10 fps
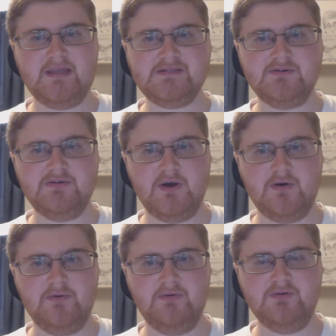lesser
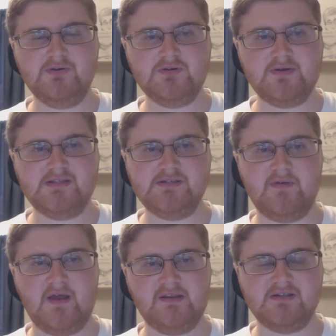known traits
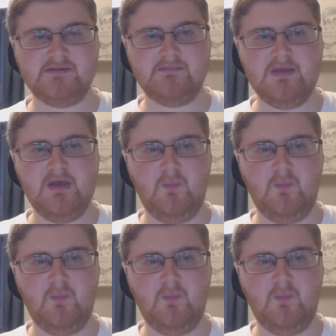of autism,